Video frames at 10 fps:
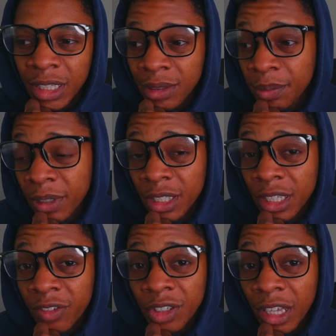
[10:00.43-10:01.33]

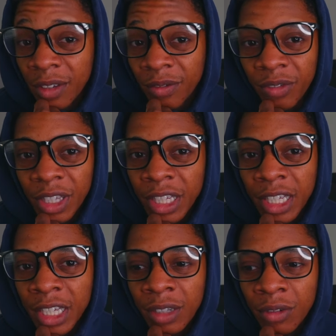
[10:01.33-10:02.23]
especially if you're like fitting
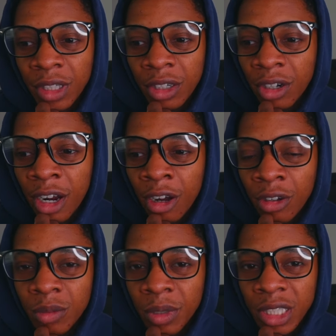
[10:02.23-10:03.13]
in with the
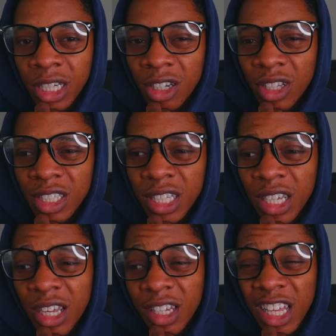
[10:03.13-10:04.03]
crowds, because I know that's
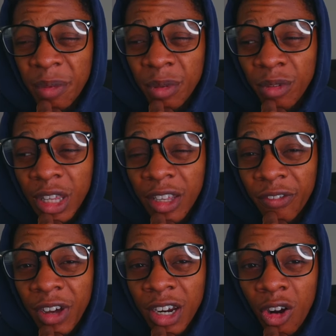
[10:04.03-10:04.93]
a lot of people like
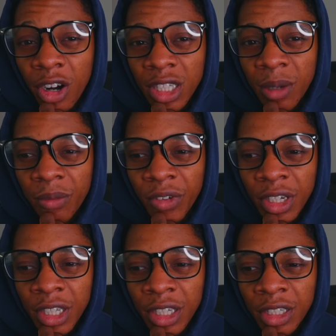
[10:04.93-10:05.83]
find a hard time
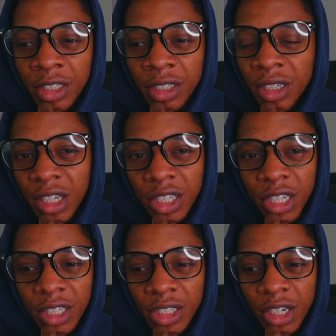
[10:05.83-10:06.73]
fitting in and
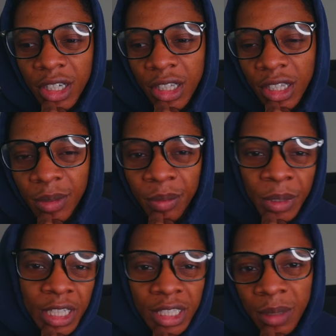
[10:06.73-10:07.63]
like trying to like
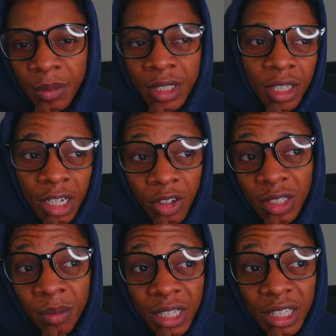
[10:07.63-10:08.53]
be accepted. I know
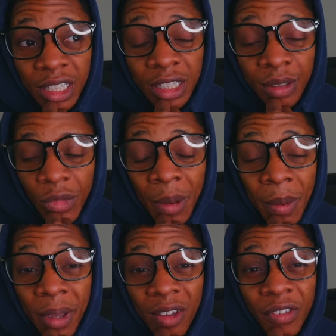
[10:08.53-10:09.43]
it's a big thing. I'm
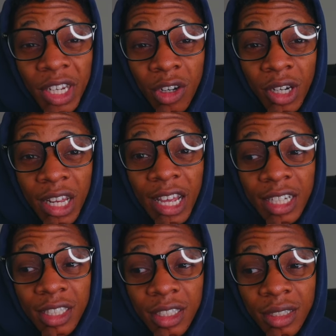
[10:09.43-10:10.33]
gonna make a video on that
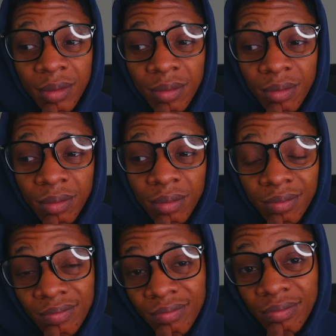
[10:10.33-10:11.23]
actually.
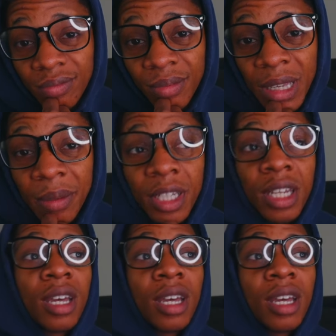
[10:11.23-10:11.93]
Hmm, maybe.